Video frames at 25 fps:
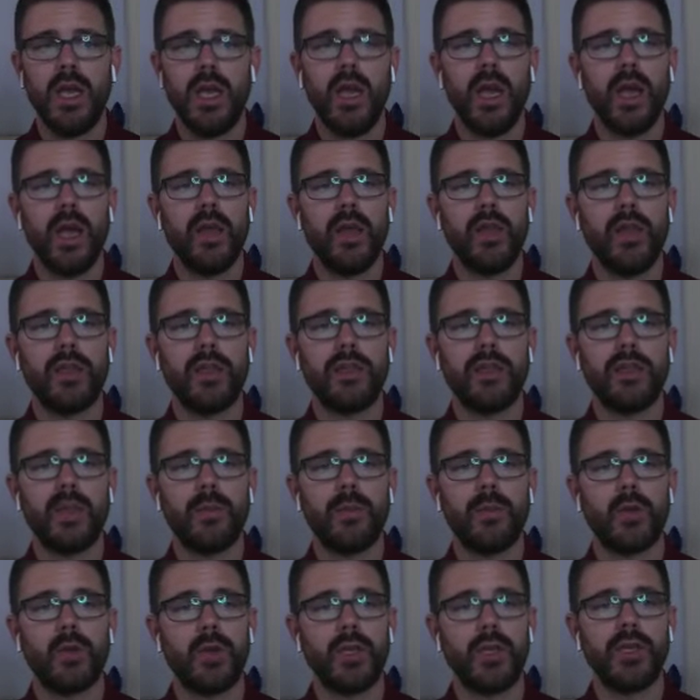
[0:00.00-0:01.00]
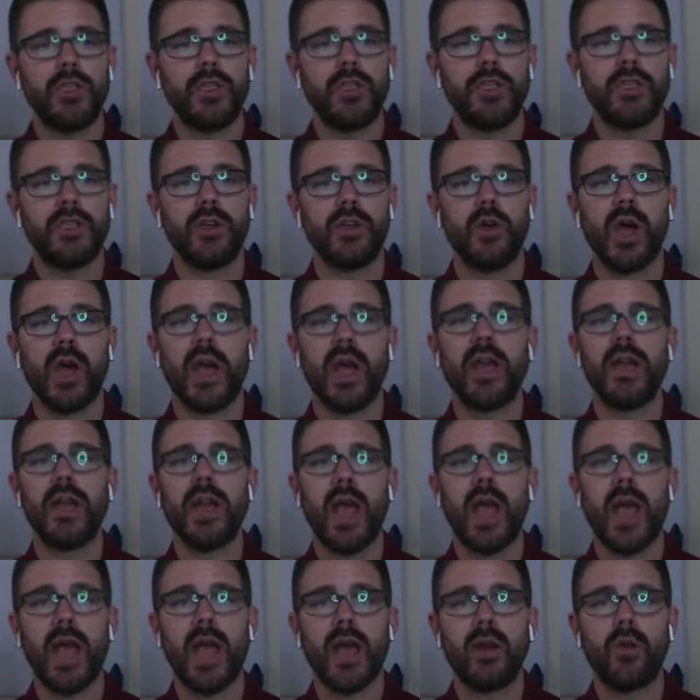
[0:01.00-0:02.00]
And then step three is just go ahead and
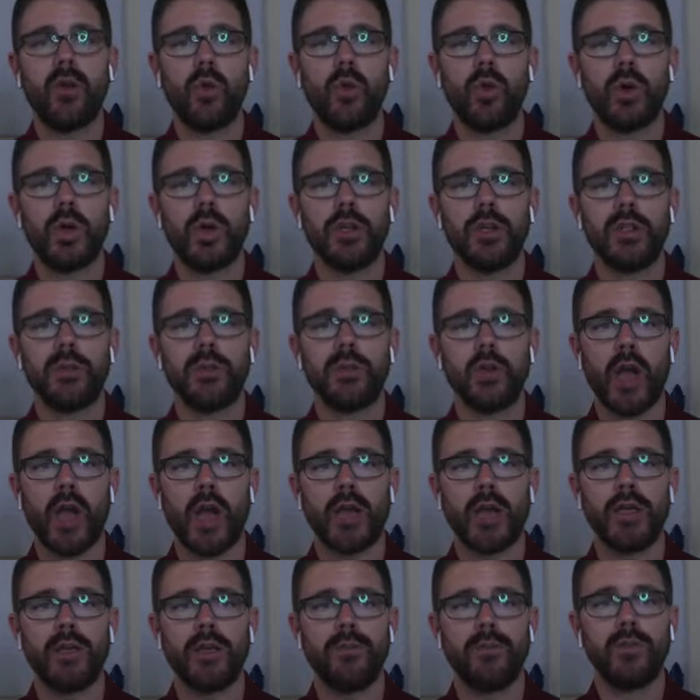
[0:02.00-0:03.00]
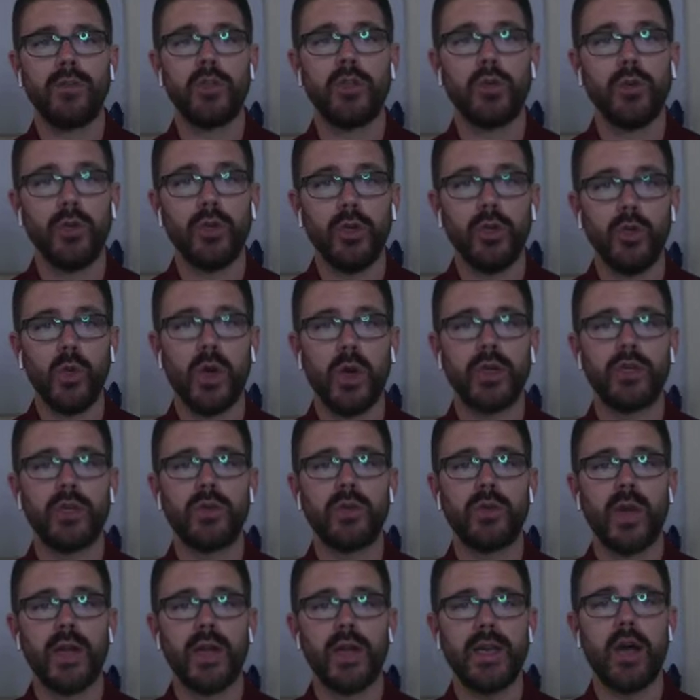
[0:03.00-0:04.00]
add or subtract. So you want to
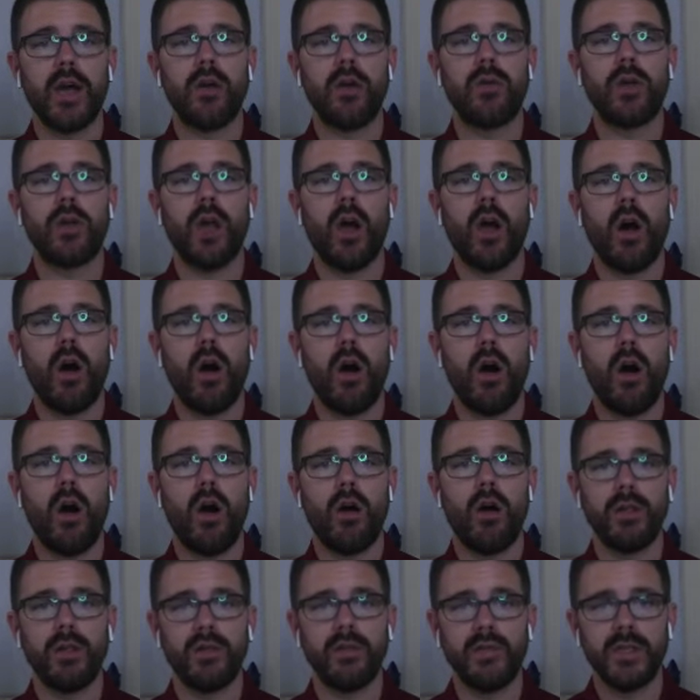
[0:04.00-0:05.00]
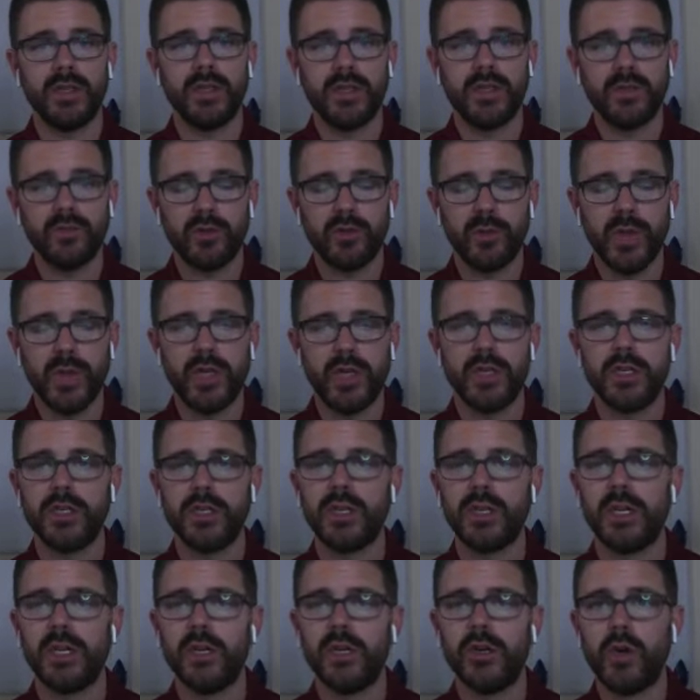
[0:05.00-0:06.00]
write down all of this information
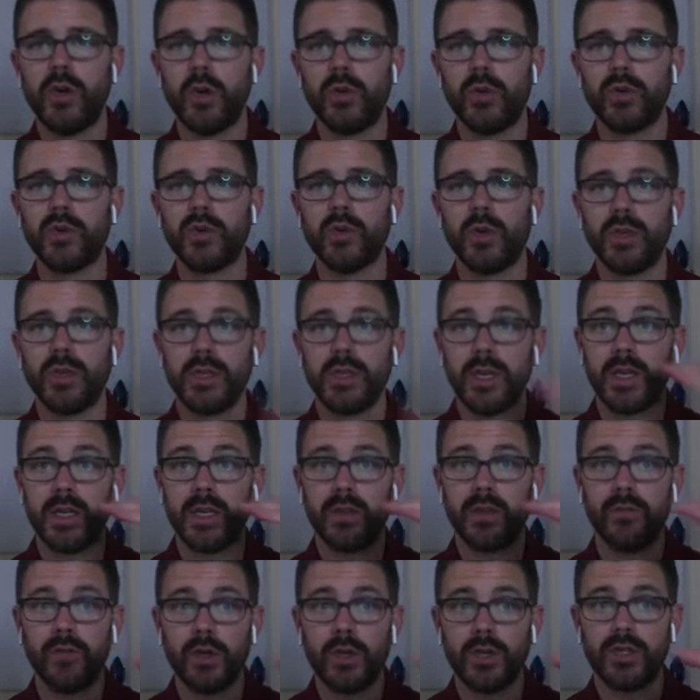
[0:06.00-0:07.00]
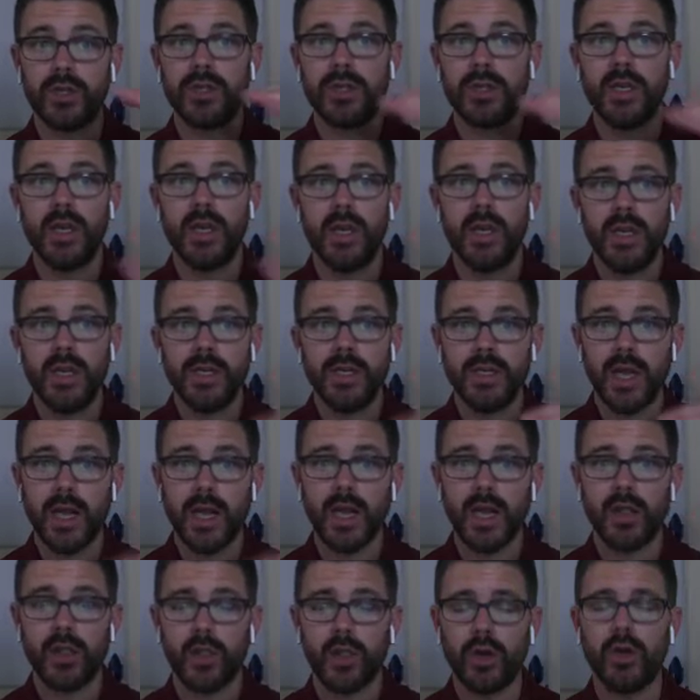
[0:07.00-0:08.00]
in your notes where it said first,
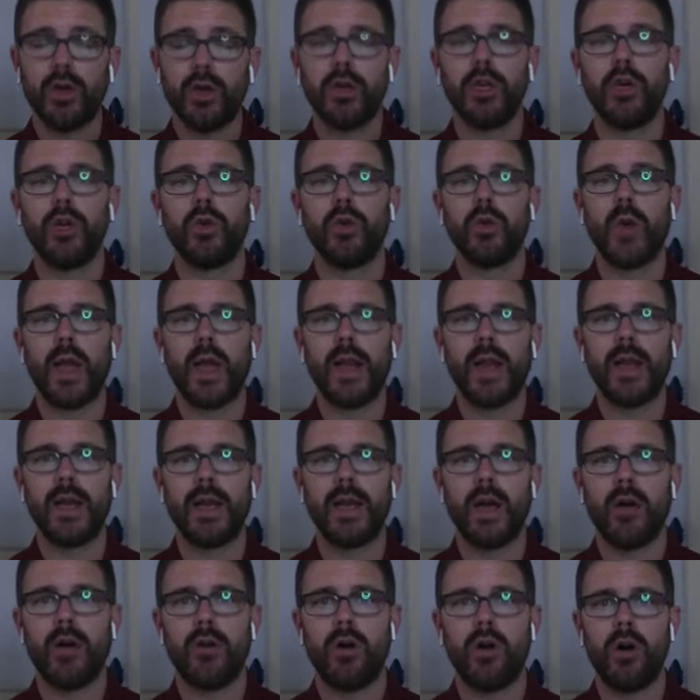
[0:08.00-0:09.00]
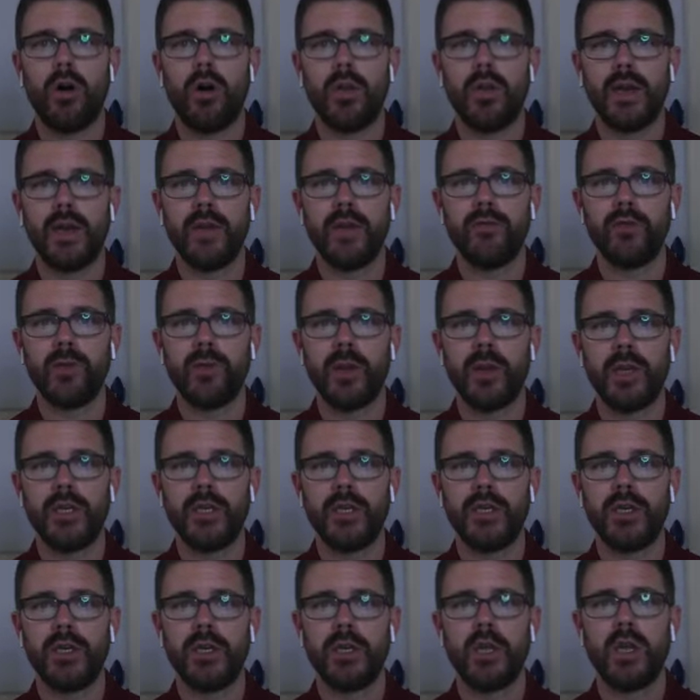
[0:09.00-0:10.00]
second, third, you're writing down all that information.